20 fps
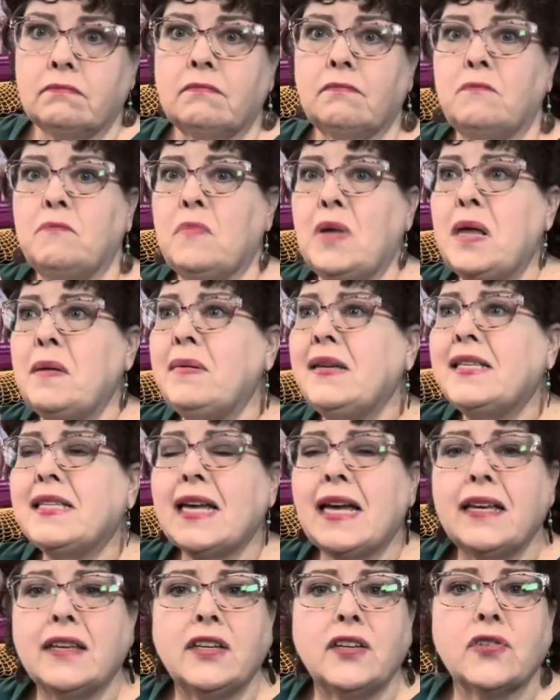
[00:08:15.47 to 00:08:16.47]
maybe
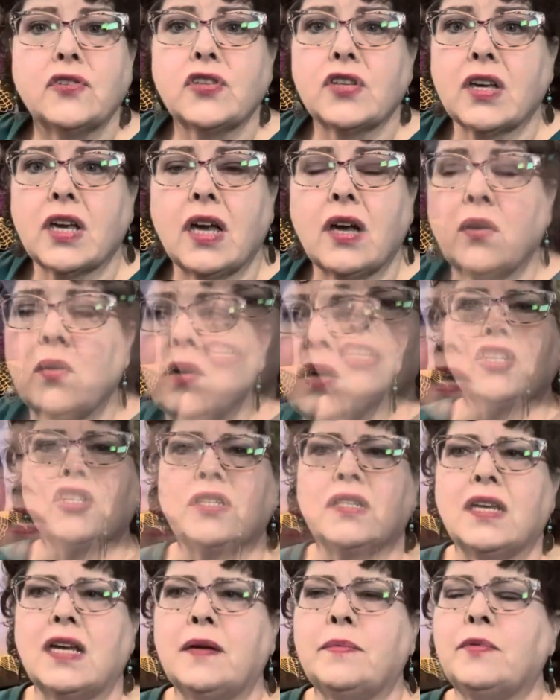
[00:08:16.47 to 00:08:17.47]
10 years ago. Kitchen
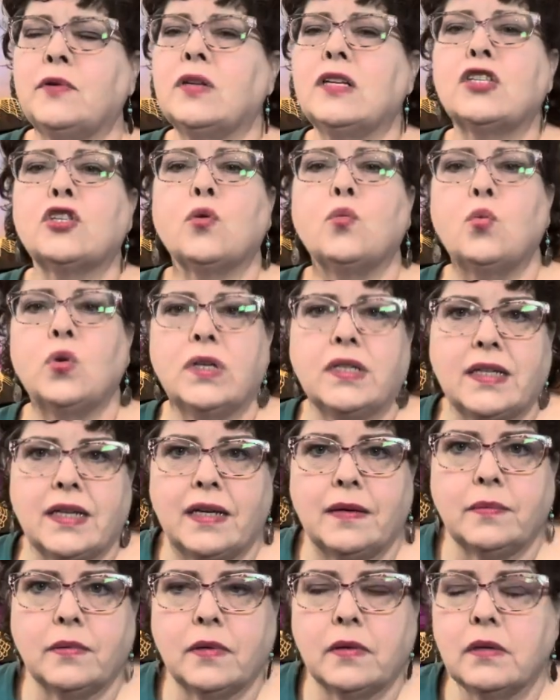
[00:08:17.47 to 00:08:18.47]
table. It's a wood
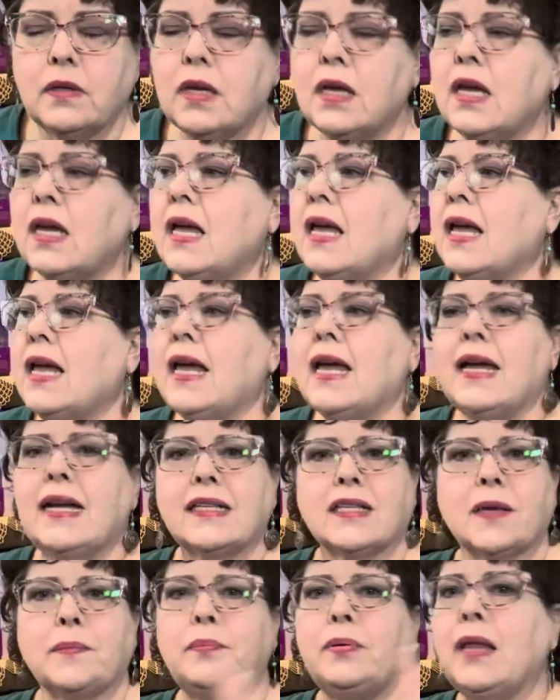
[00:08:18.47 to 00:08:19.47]
table.
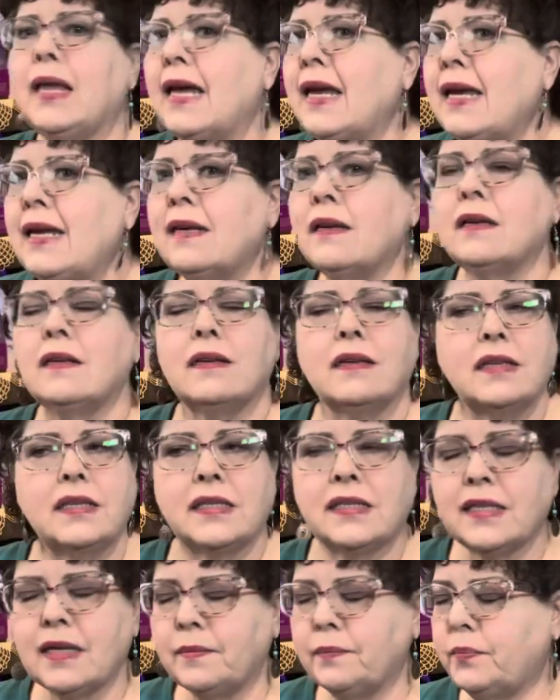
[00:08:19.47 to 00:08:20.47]
It's a plain,
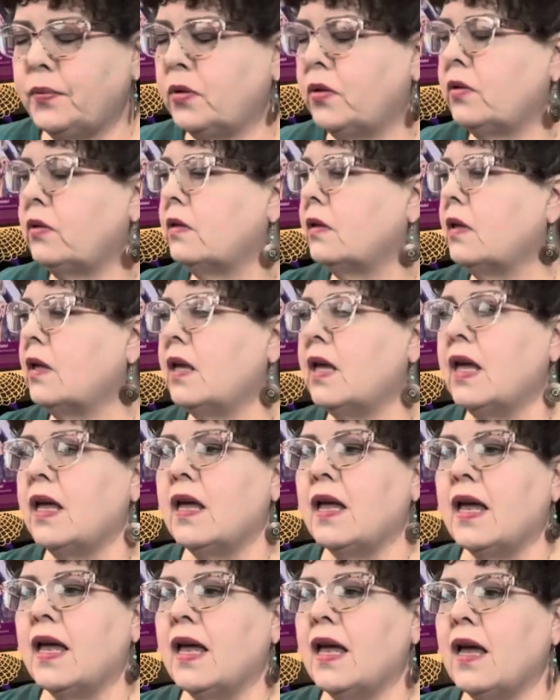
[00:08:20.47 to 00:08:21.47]
simple
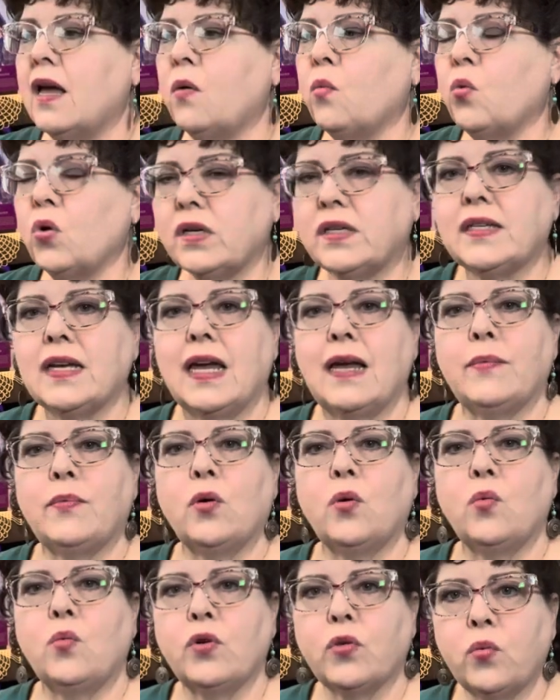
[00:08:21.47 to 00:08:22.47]
wood
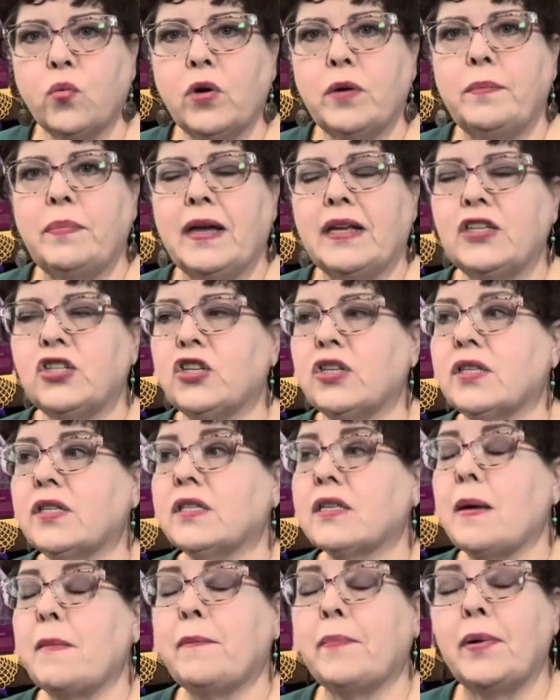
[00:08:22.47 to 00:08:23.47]
table with wood benches.
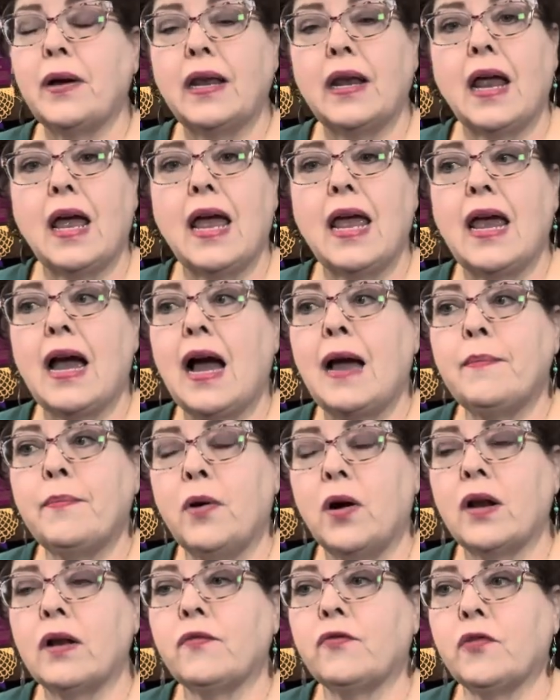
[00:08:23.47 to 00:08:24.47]
But I
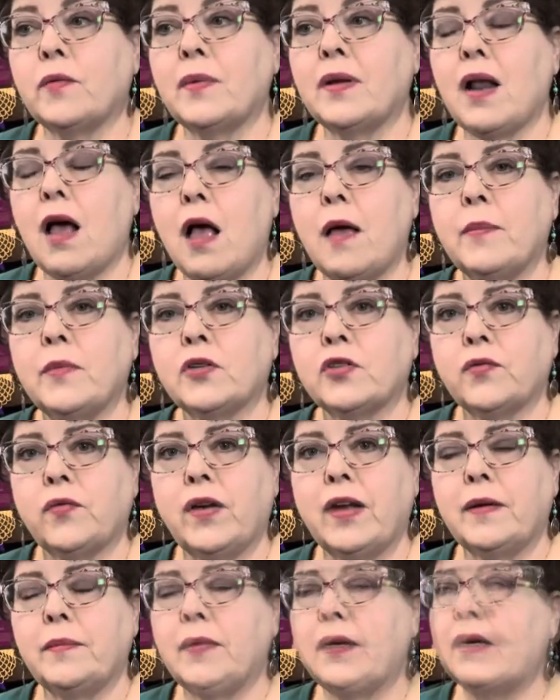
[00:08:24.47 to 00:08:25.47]
bought it from an Amish
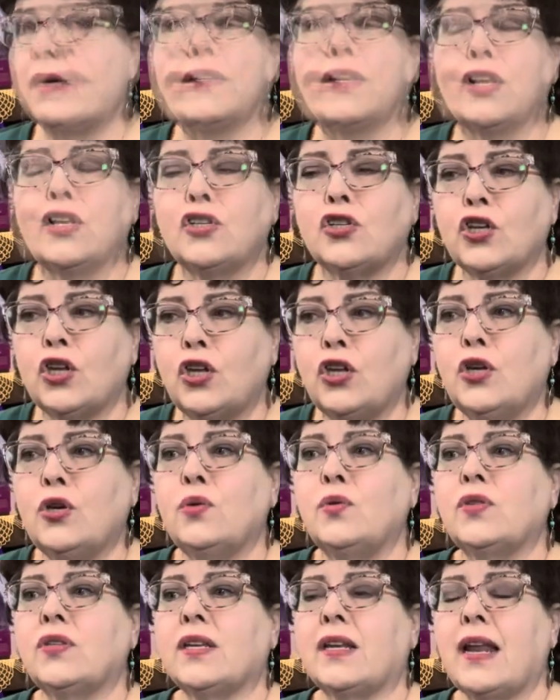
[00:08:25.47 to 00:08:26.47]
family. I wanted to
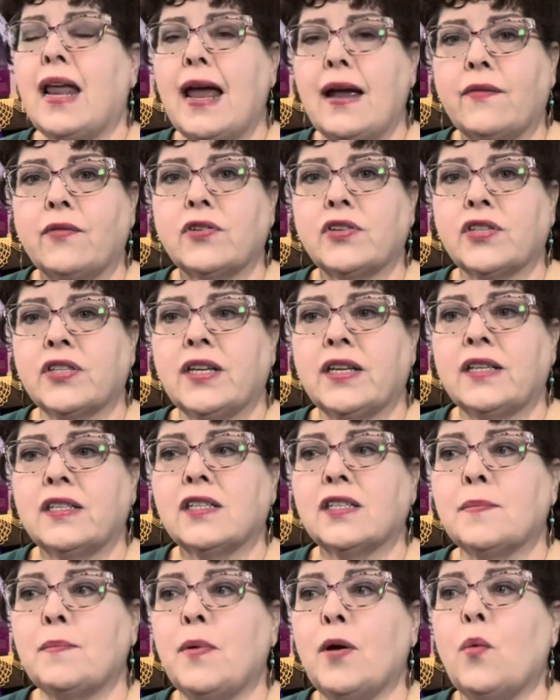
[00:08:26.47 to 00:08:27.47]
use it ever
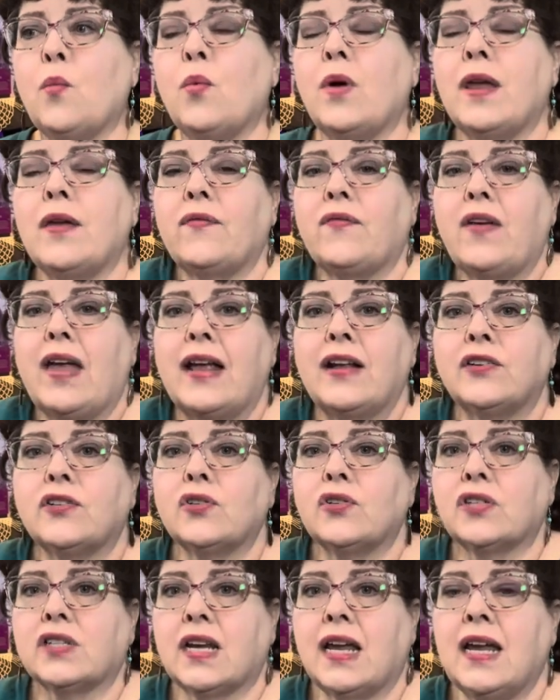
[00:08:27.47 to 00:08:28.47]
since, but we've
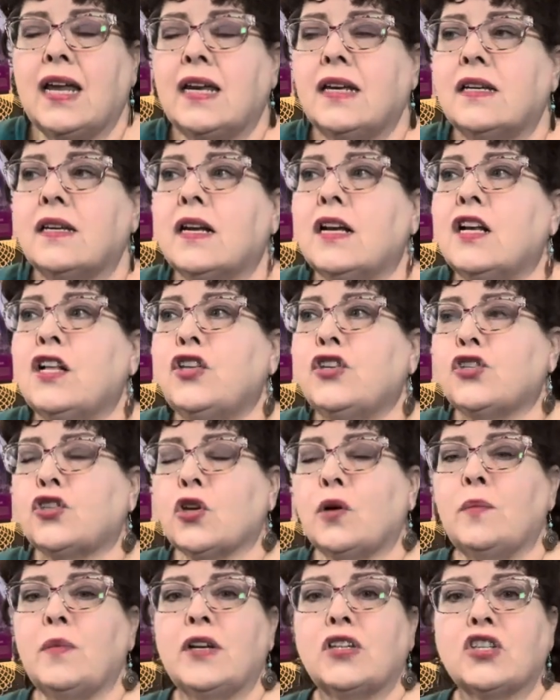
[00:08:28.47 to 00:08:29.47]
entertained so
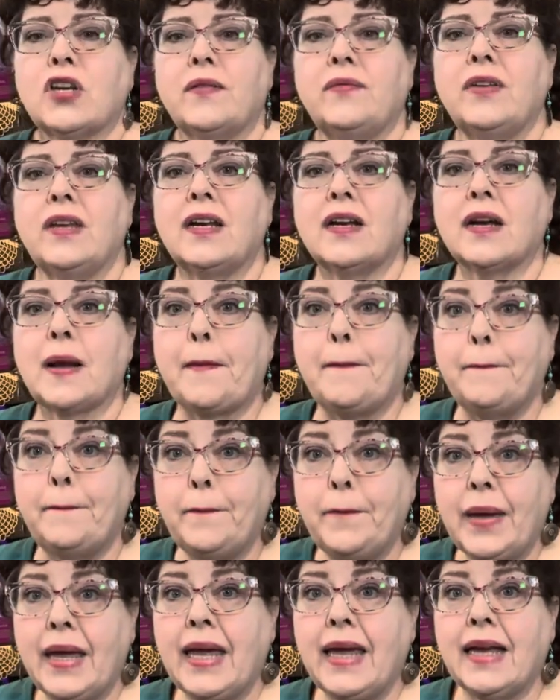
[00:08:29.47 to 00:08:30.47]
much, I've needed a
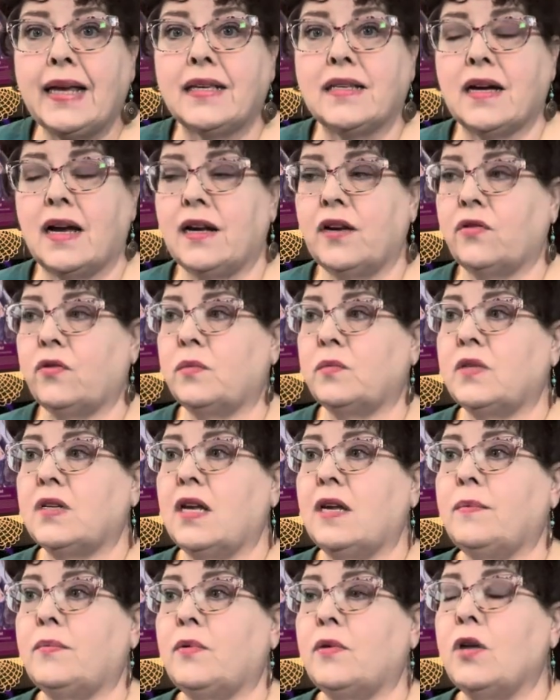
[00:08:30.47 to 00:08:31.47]
big dining room
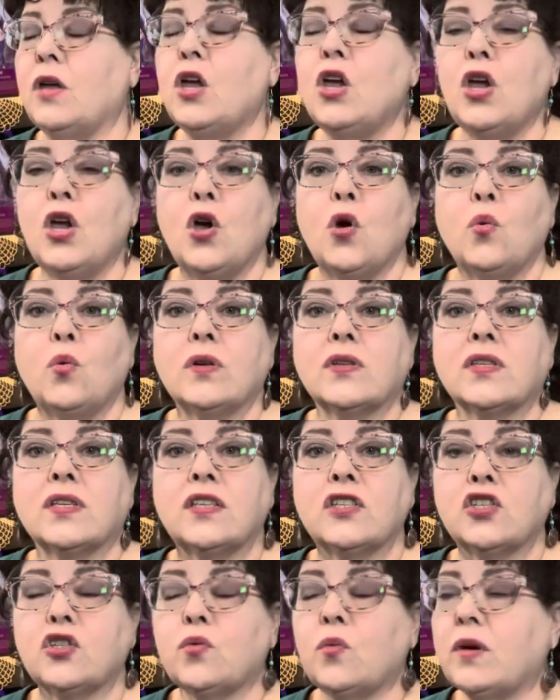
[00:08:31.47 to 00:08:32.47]
table. Well,
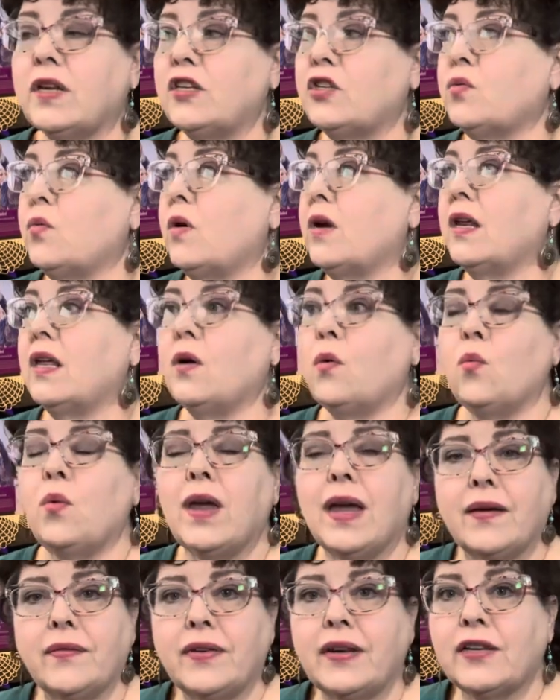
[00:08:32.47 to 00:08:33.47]
since 2020, we
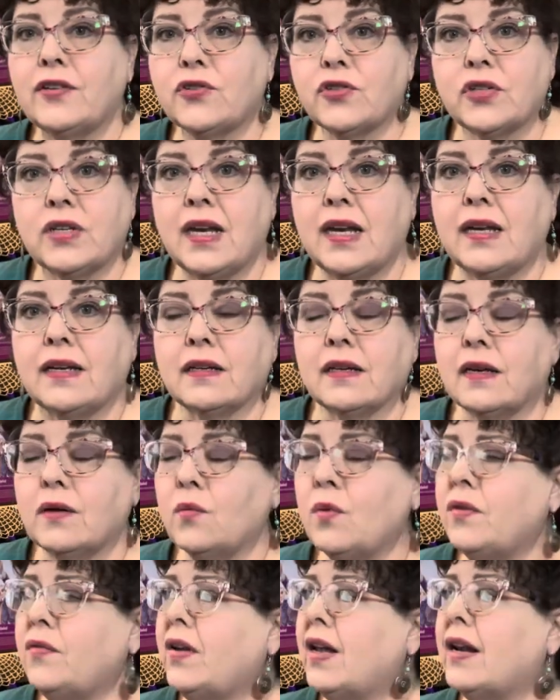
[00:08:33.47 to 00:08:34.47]
haven't entertained.
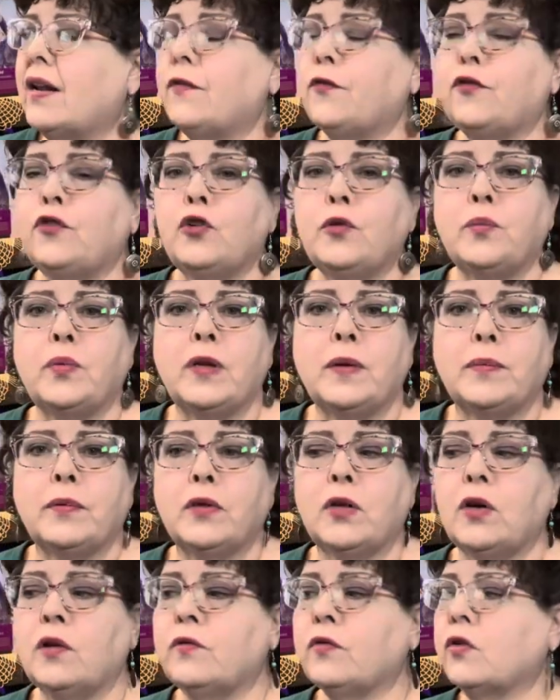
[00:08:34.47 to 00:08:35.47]
We've had a few people
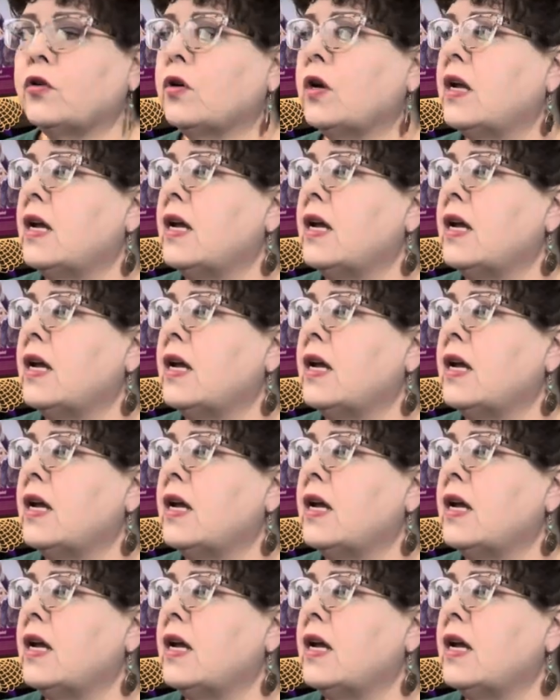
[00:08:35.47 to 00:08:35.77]
over